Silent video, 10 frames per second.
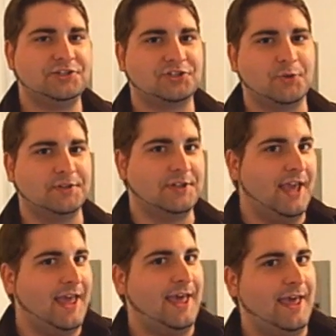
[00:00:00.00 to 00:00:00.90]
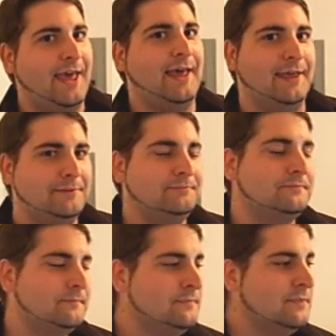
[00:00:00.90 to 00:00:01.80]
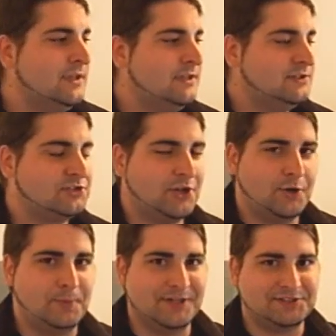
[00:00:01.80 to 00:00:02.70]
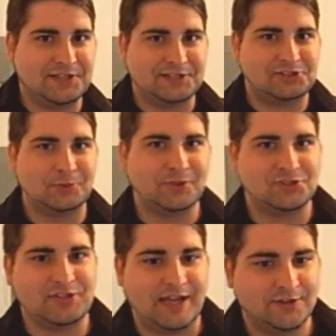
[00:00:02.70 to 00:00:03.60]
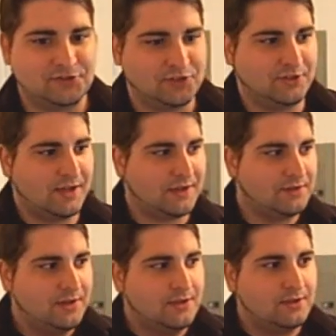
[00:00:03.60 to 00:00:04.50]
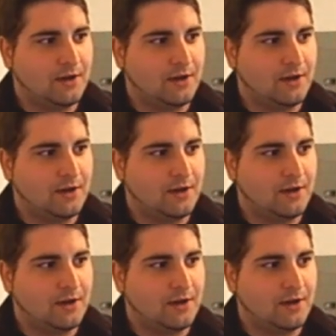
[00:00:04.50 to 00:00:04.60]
he's just going, yeah. So, but it's that similar sound. So you got,